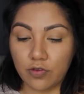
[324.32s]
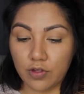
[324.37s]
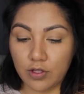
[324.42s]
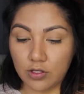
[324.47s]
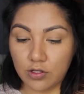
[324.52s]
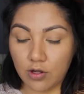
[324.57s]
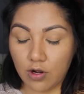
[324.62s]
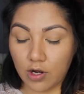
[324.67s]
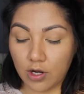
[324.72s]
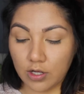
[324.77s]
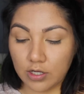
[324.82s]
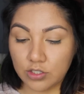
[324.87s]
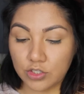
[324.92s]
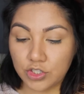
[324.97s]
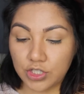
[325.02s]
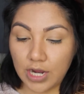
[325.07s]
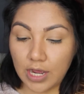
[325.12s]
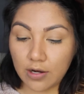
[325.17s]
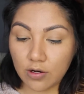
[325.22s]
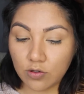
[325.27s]
the dark
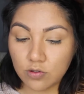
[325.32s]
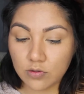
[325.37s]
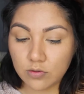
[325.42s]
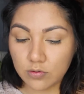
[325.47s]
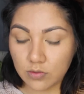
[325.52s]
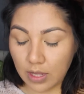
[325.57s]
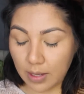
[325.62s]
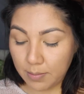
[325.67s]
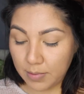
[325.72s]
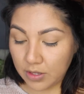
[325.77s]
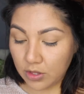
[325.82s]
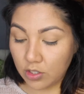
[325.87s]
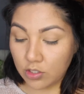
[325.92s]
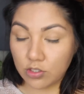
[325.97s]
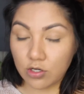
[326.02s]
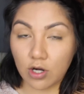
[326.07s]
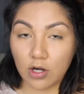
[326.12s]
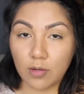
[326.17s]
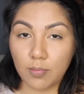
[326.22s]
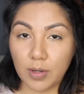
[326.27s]
shadow, the
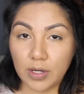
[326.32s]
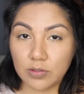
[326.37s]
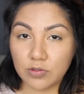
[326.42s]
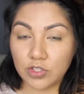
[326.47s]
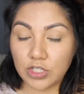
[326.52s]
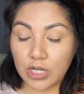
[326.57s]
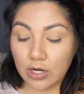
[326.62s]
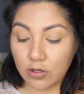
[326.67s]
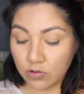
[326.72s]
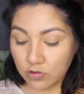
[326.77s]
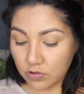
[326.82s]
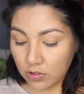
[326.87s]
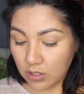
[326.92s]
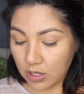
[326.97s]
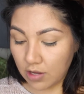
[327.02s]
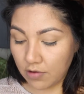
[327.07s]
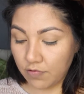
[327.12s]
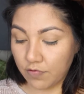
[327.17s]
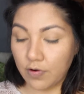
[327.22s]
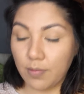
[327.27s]
dark brown shadows a
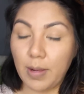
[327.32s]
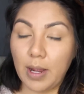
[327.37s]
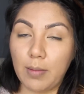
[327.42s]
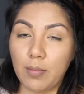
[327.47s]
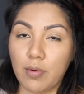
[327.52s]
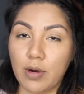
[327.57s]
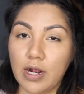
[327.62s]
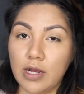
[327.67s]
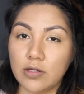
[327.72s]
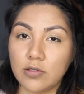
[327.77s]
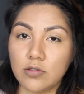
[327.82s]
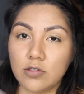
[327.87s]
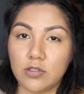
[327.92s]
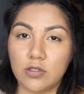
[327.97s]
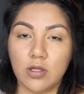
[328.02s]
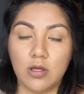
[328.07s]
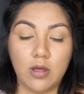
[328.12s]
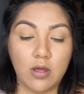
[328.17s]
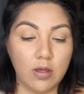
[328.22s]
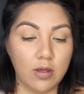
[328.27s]
lot for my brows,